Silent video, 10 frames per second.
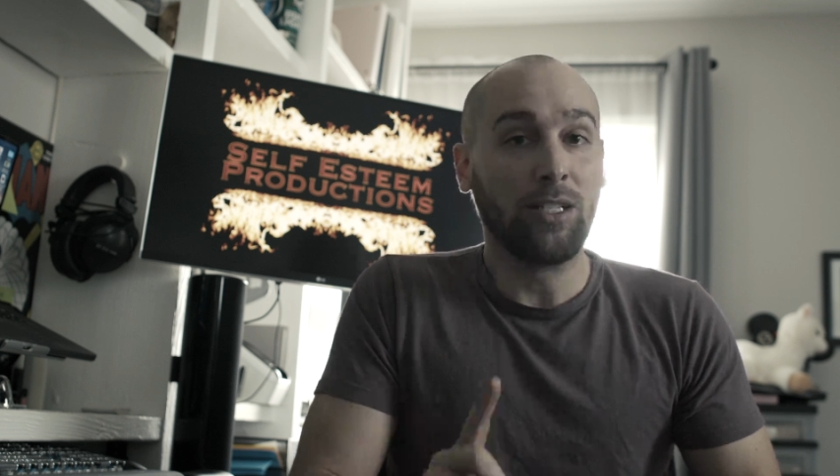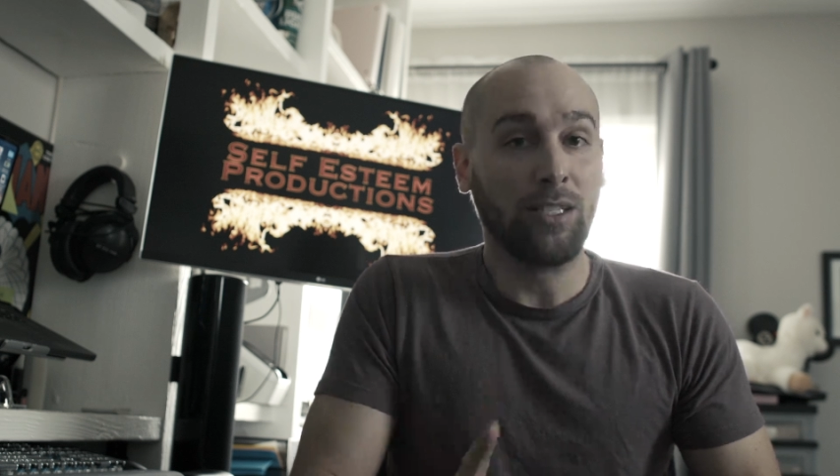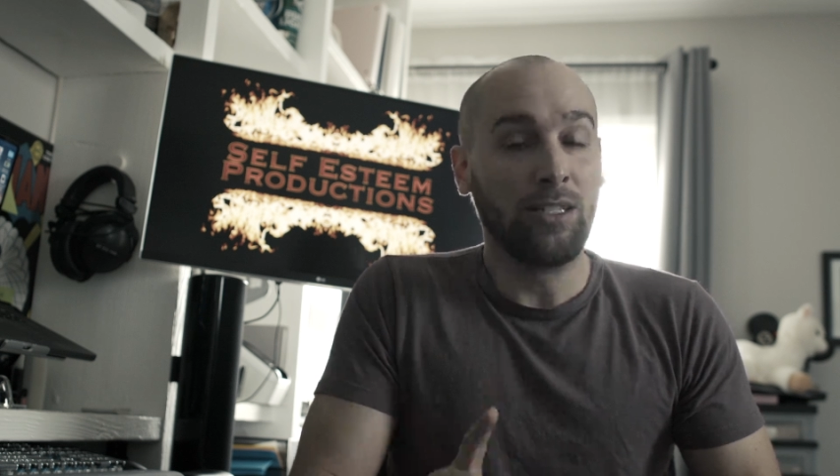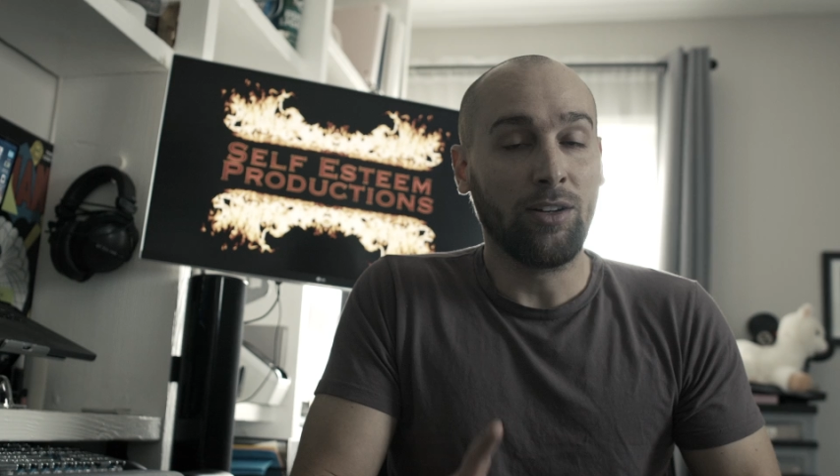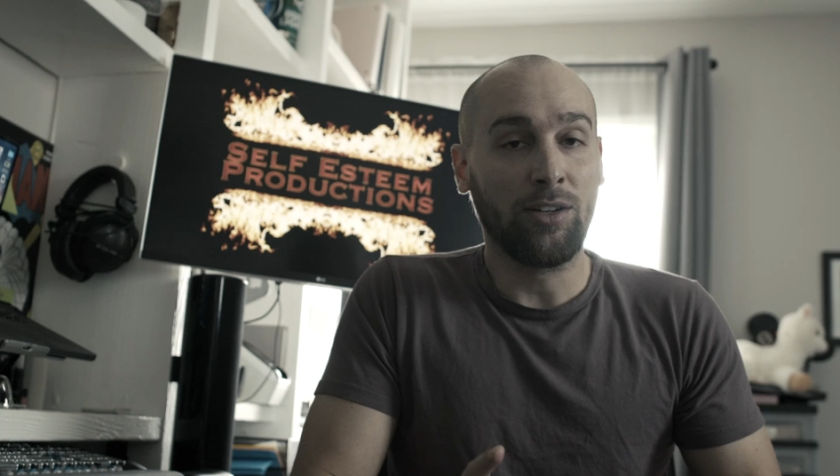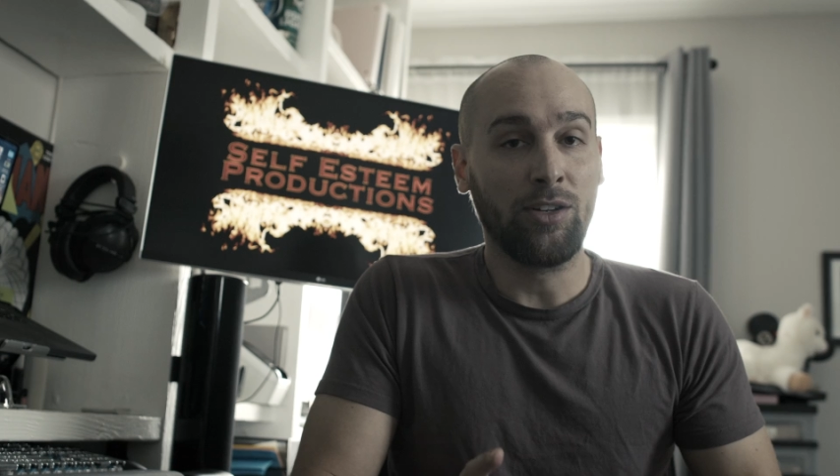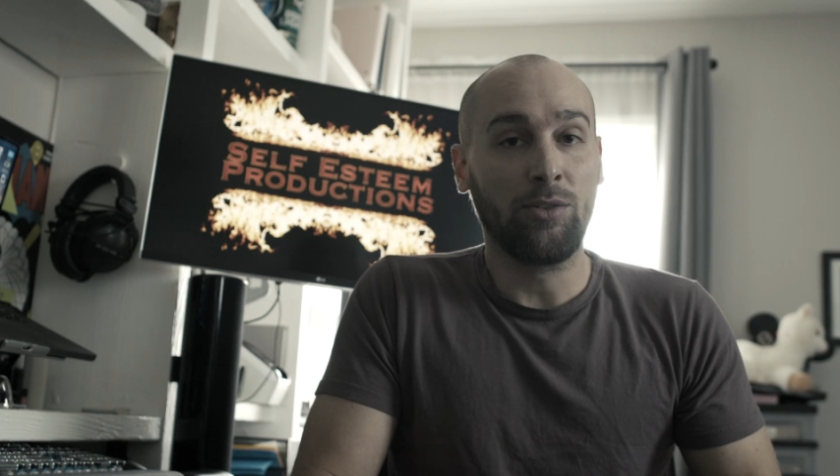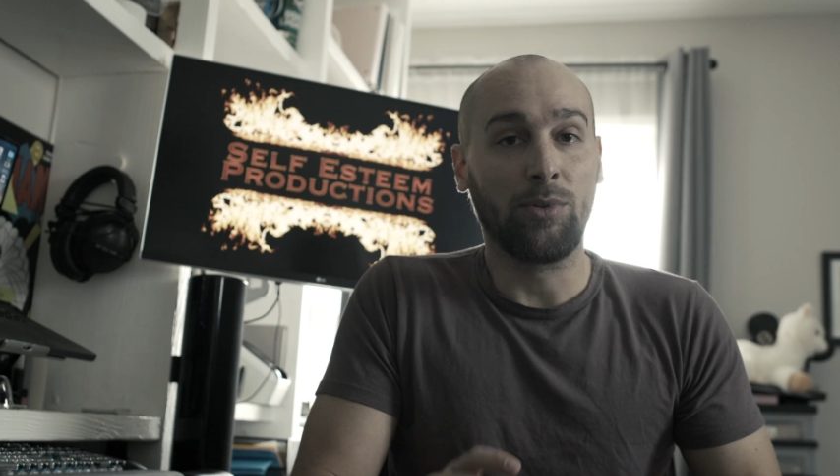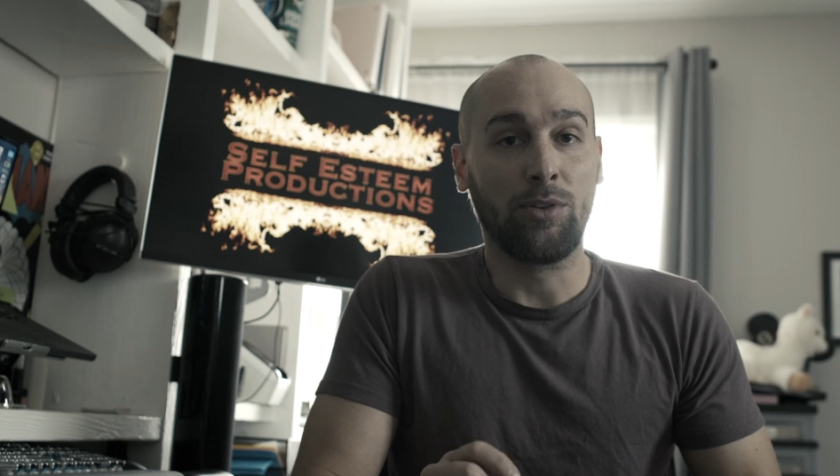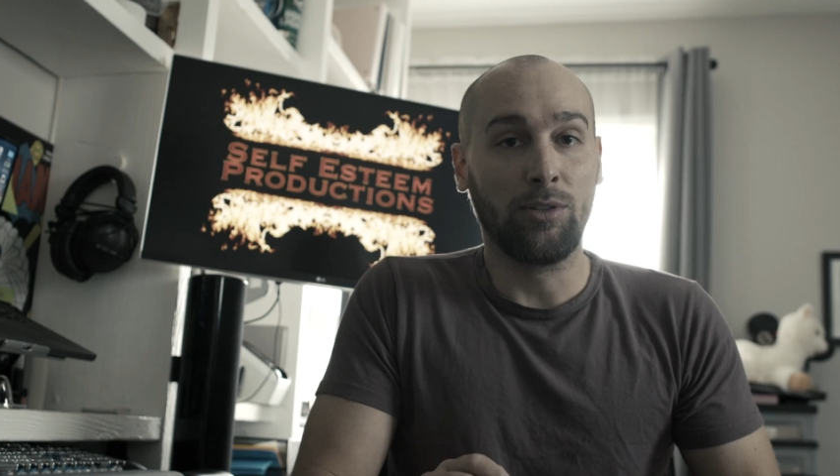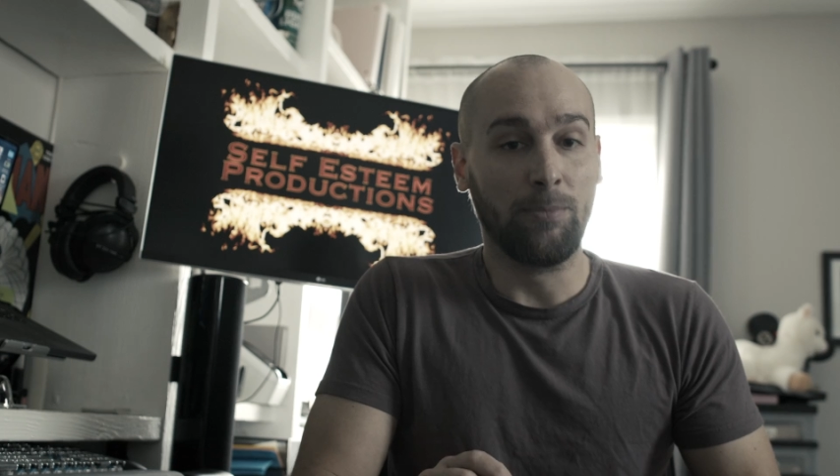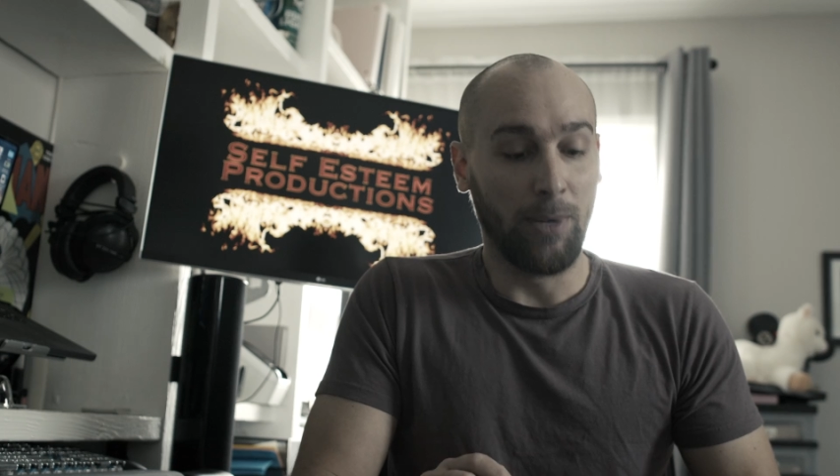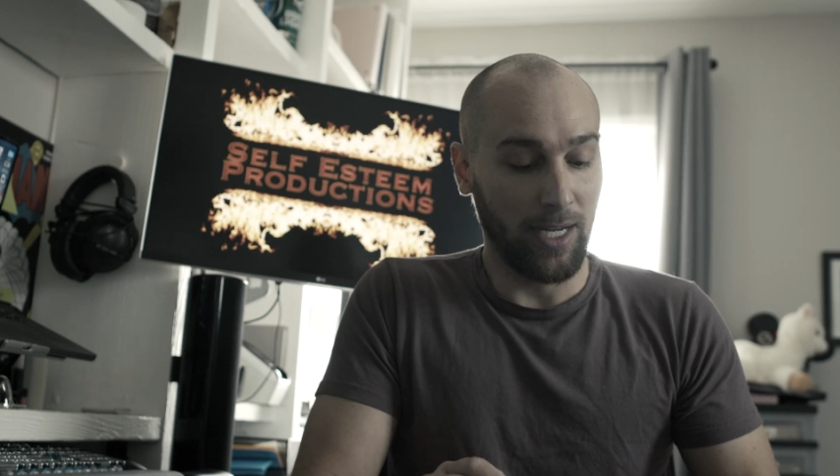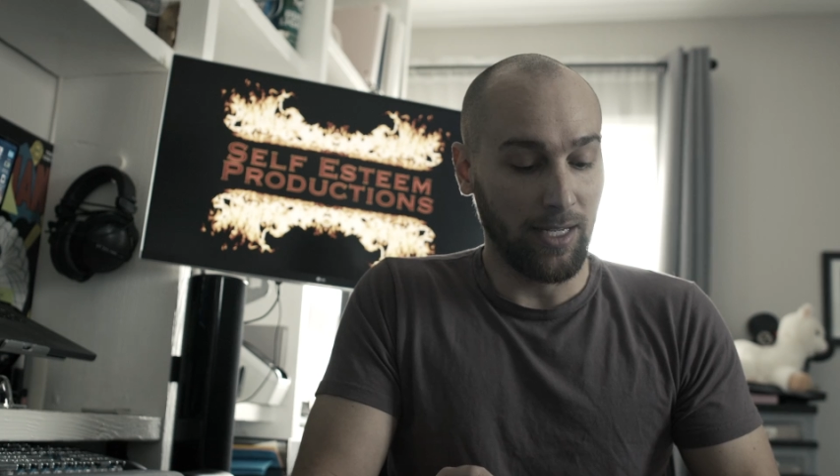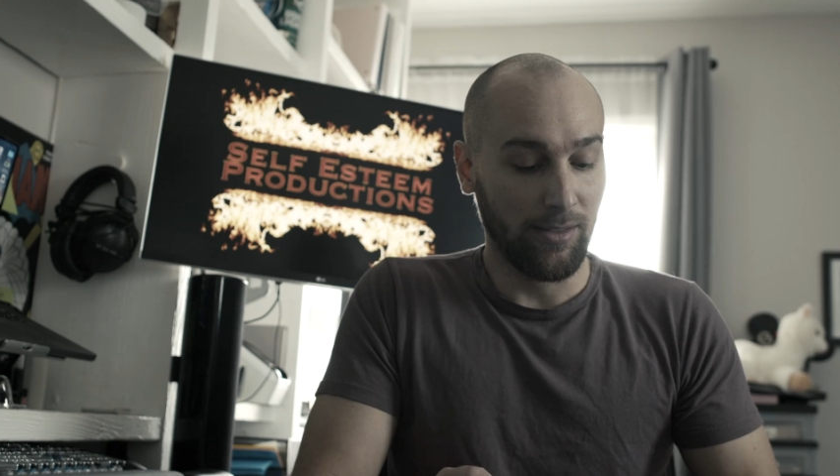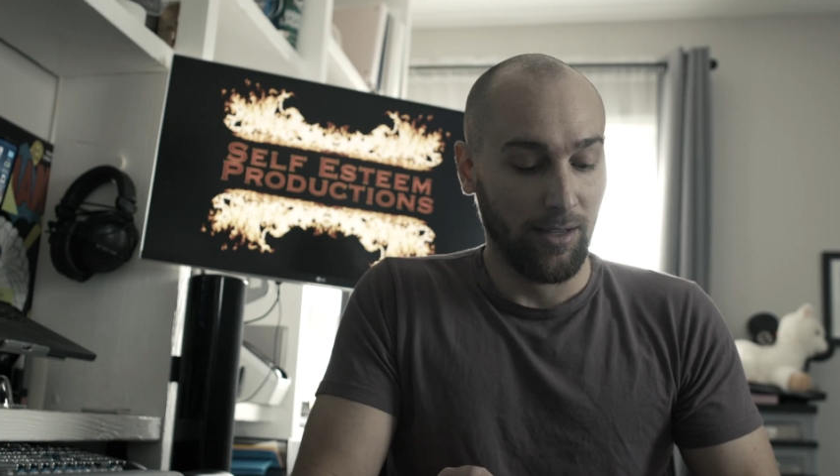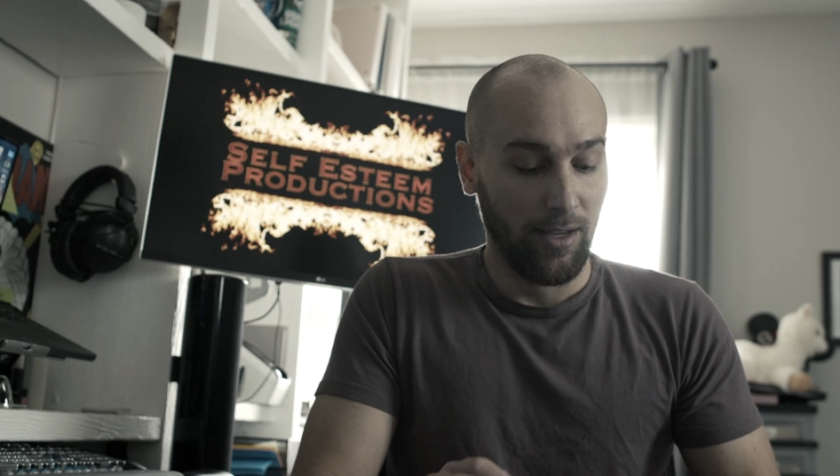clean audio with good mics,